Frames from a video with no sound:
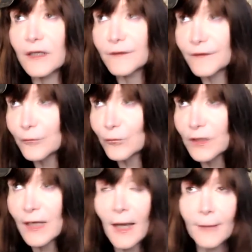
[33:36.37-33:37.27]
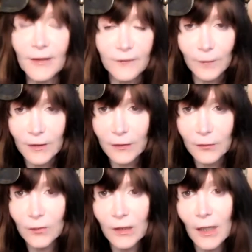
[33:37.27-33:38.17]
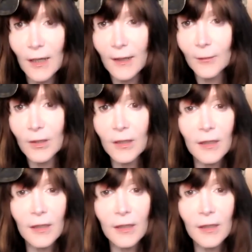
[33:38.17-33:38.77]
is in rehab, has been in rehab.